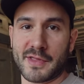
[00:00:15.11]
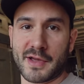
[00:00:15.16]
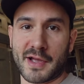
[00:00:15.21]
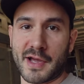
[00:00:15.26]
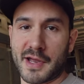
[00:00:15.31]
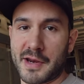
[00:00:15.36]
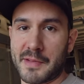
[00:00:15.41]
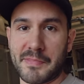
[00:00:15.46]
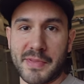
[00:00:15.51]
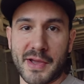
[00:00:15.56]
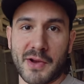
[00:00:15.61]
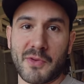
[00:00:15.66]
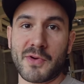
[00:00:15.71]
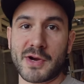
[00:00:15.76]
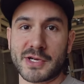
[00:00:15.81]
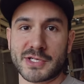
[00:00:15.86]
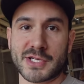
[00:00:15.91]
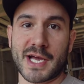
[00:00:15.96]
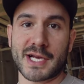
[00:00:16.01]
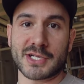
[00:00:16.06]
the kind of big
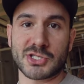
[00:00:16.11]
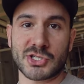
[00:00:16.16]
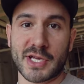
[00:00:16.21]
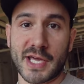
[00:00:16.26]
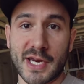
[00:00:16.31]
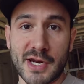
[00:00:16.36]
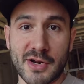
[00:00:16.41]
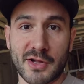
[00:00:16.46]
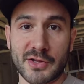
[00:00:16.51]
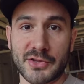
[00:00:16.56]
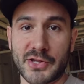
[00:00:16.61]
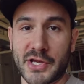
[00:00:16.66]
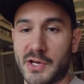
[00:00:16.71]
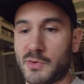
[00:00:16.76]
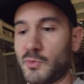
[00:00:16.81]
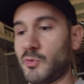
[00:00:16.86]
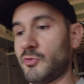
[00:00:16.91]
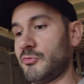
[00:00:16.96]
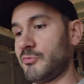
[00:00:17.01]
rush to actually get it all done.